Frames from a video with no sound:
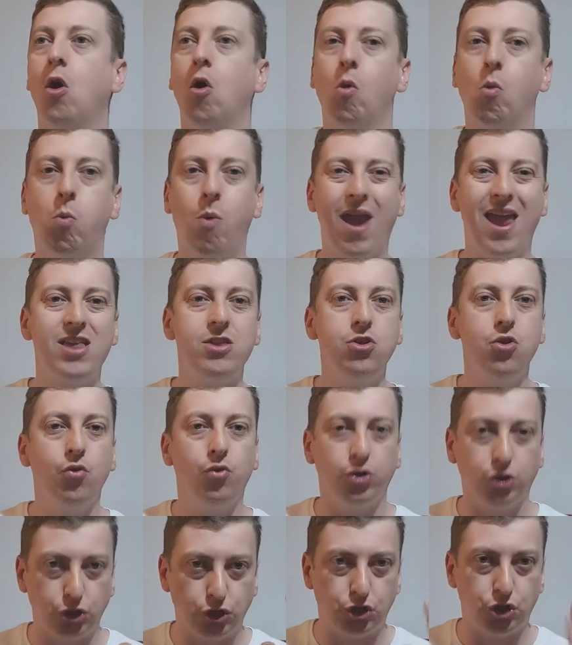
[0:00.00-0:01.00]
When
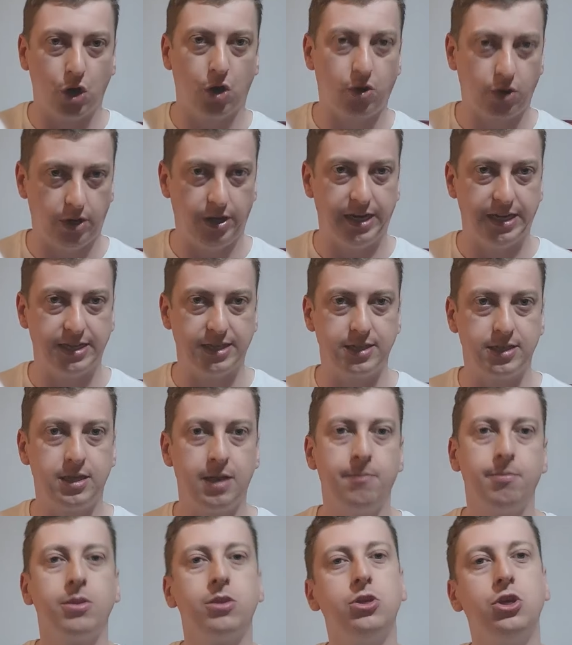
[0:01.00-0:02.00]
you're a journalist,
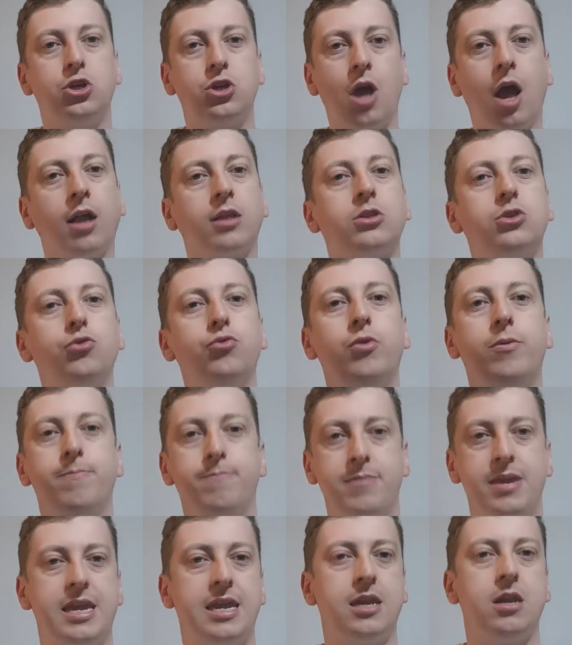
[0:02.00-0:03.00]
you got to
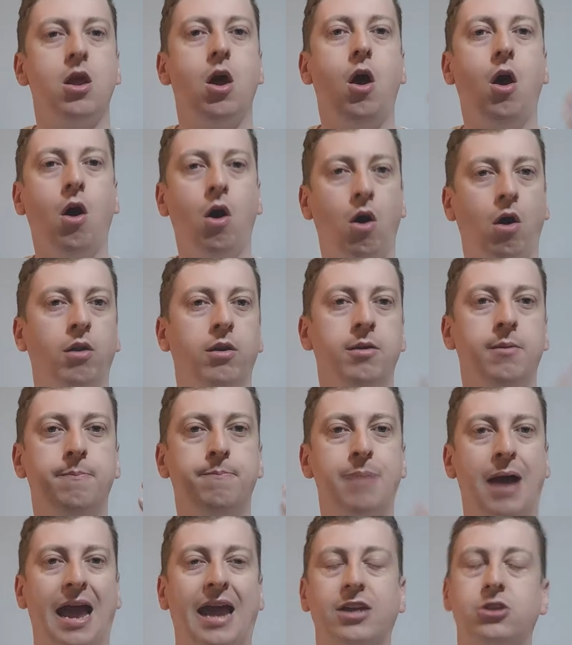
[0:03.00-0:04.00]
remain
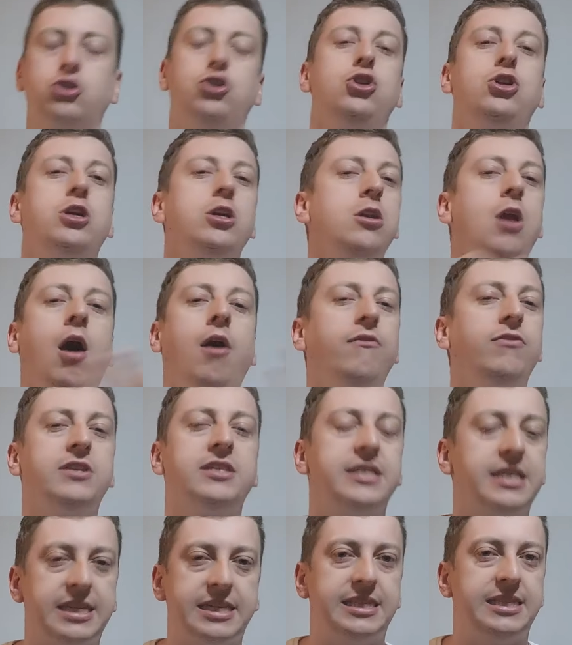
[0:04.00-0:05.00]
unbiased. You can
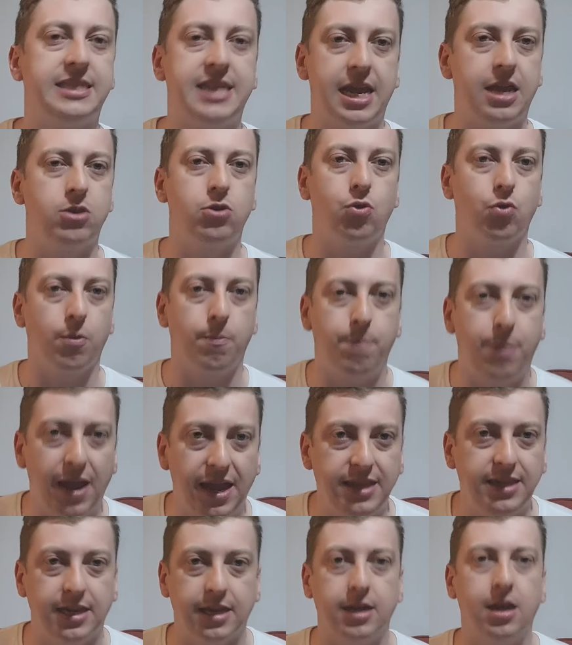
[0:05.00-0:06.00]
obviously state your
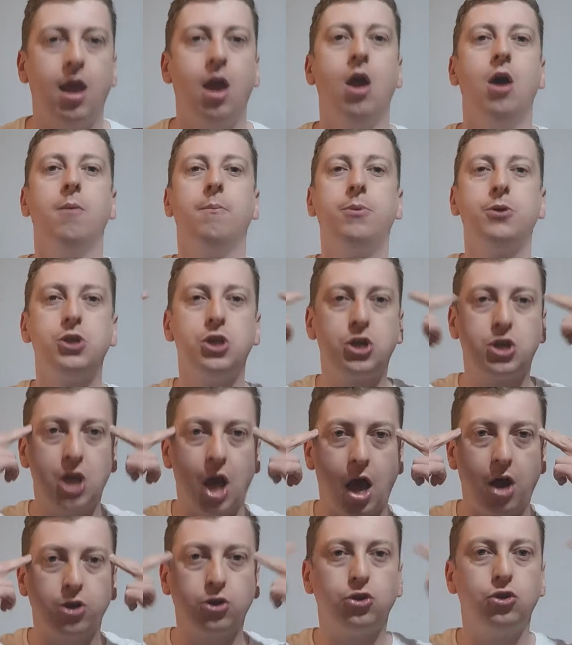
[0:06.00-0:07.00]
opinion, but you
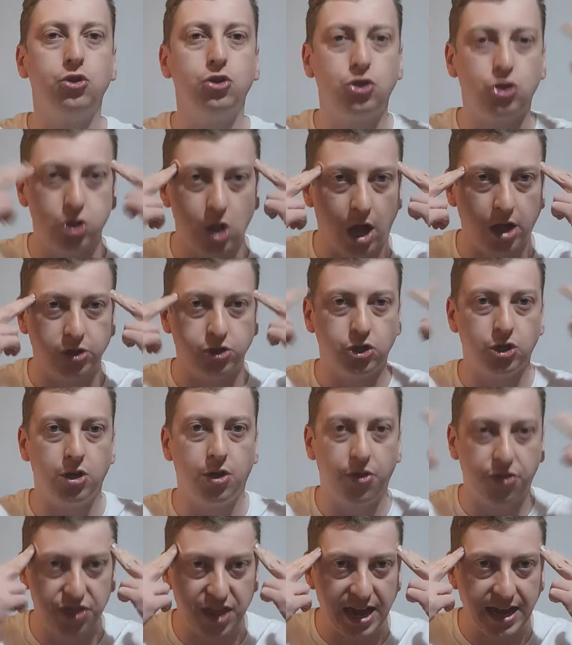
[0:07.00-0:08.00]
got to use
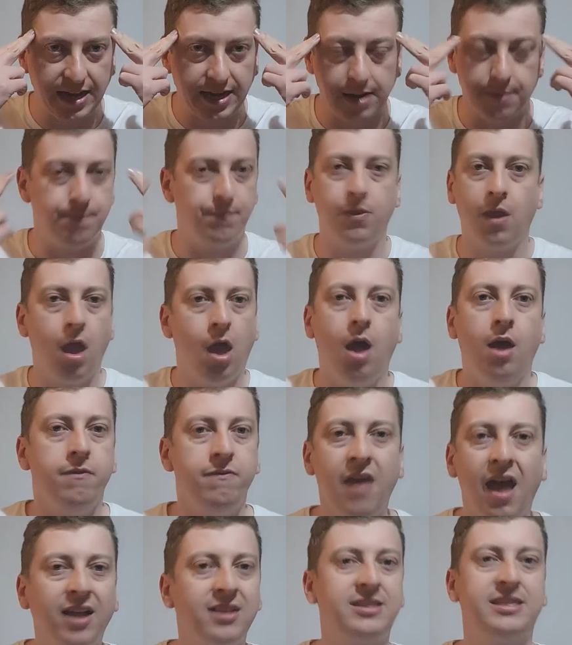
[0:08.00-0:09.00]
logical thinking.
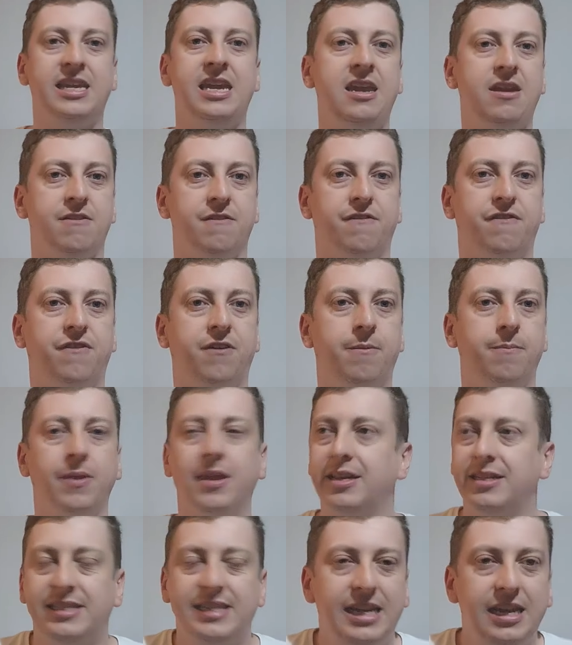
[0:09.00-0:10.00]
Not Dave.
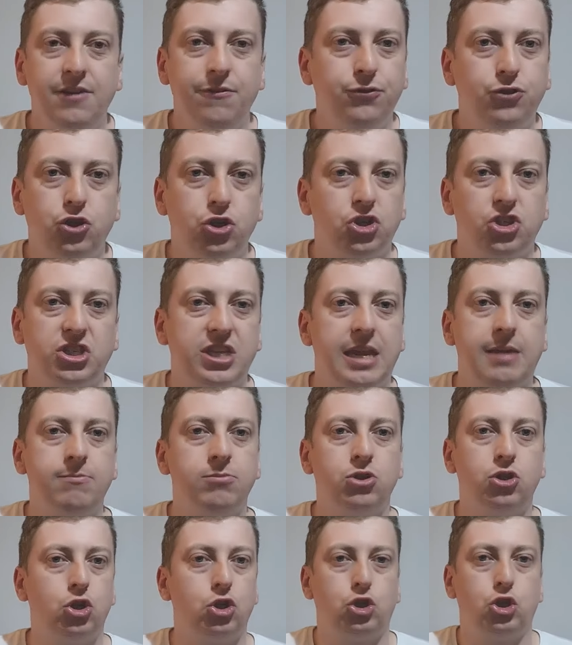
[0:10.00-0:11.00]
Dave just
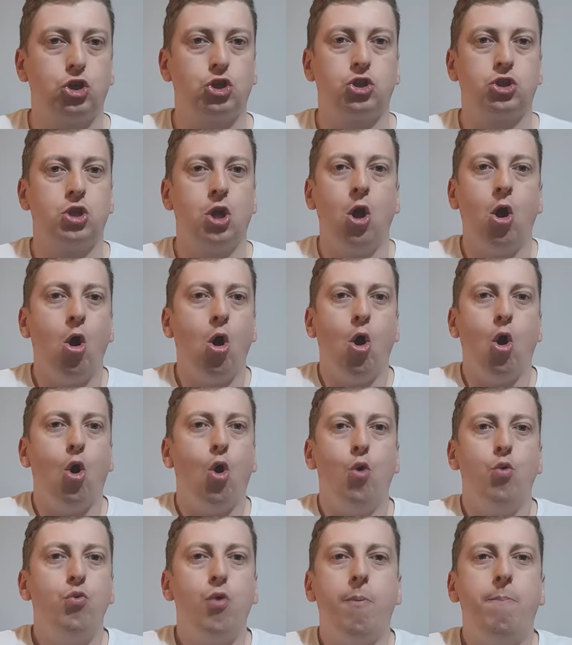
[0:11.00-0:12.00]
seems to just
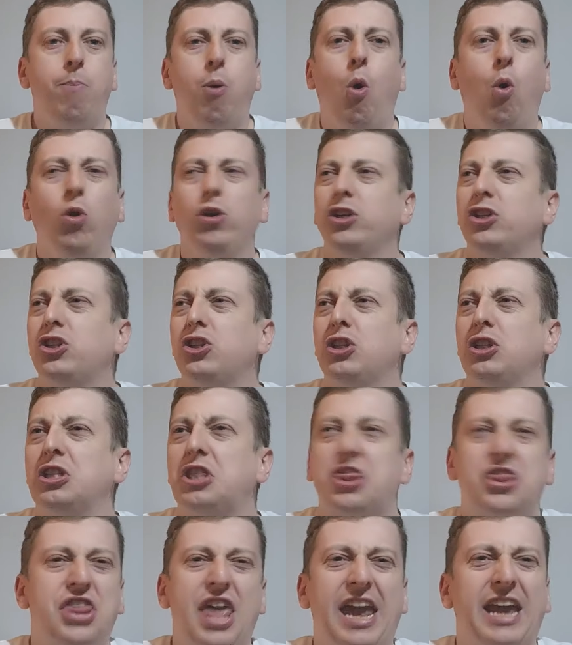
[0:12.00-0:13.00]
report
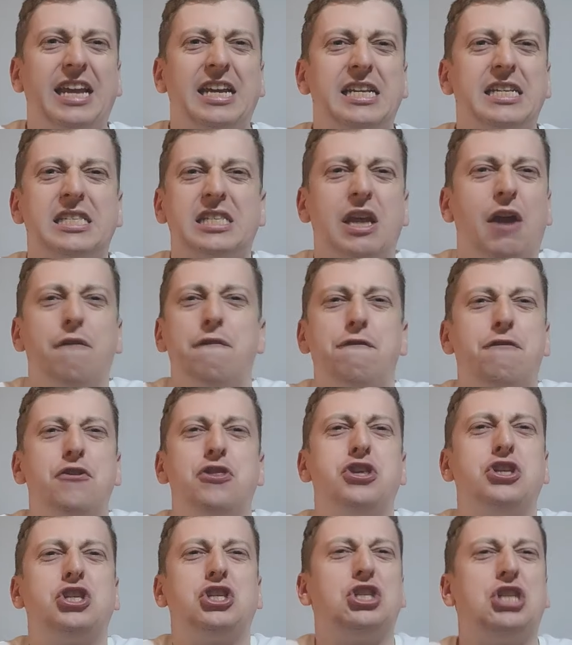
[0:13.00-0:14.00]
things for
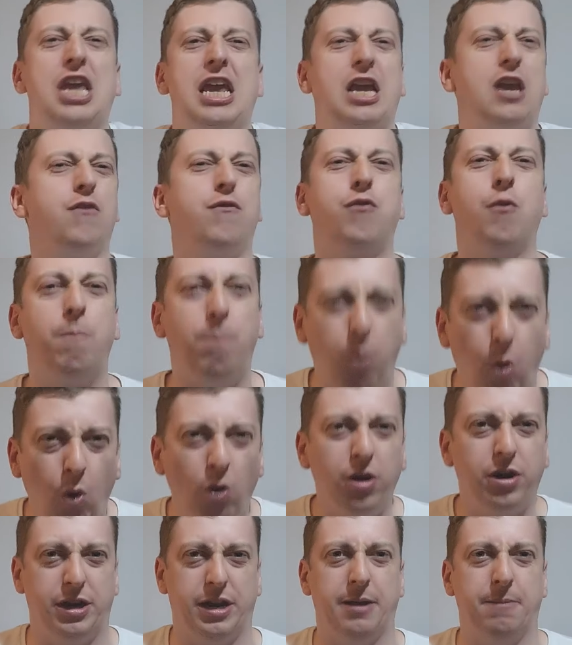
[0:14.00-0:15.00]
the sake of
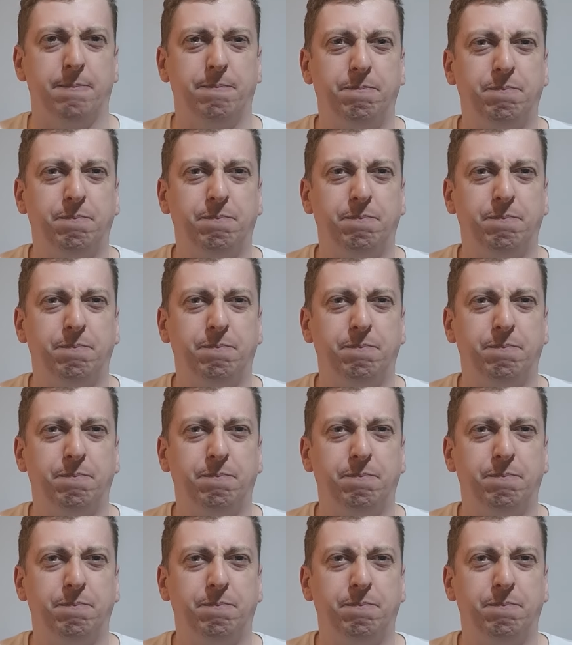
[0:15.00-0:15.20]
reporting it.